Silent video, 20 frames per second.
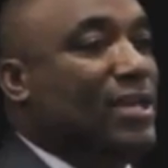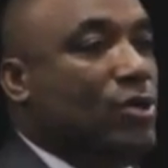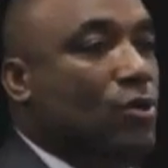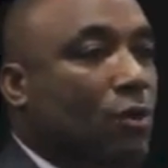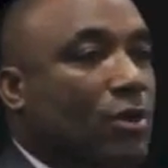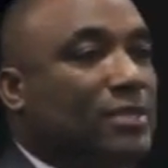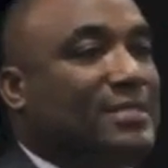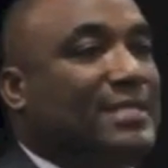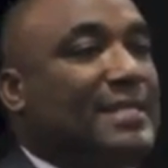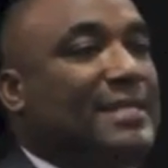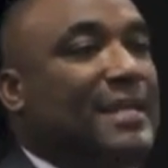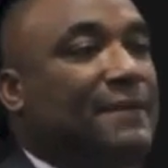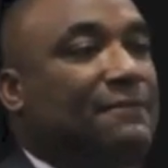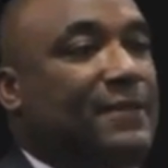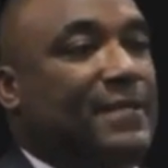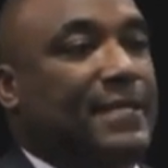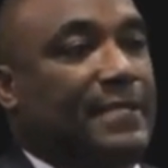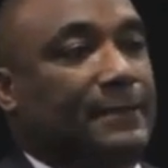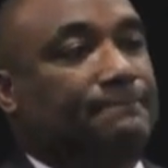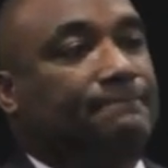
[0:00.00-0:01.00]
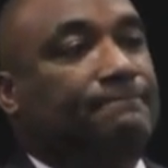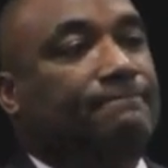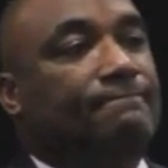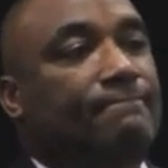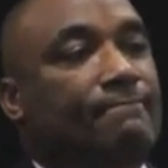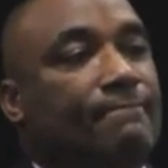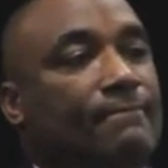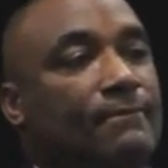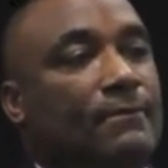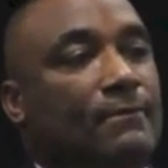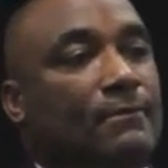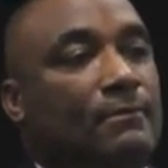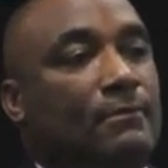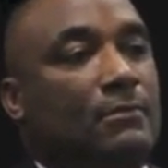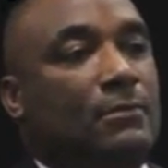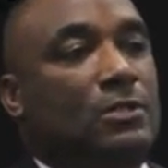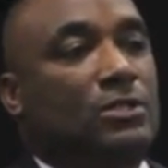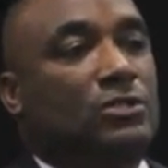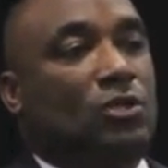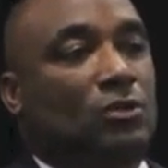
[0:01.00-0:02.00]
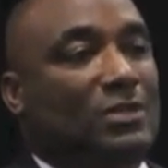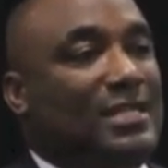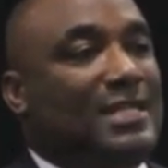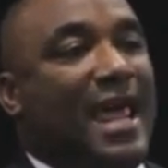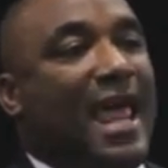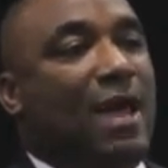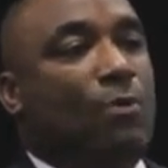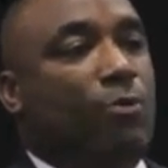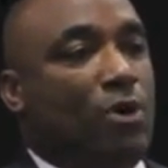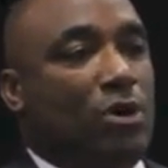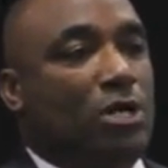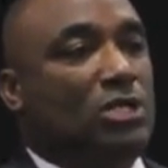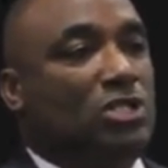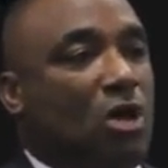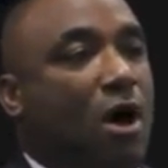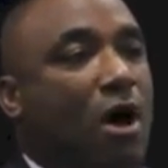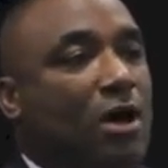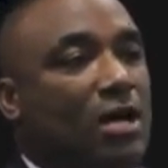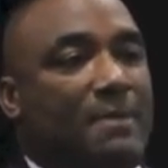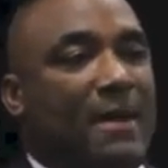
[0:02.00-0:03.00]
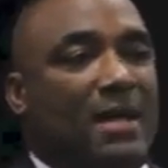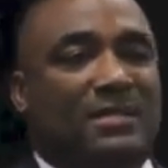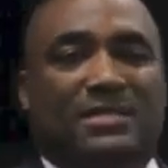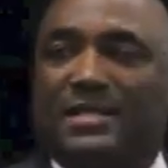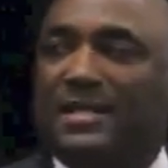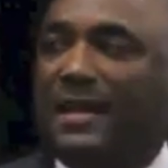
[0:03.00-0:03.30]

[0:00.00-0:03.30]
that you are significant. So today we're going to talk about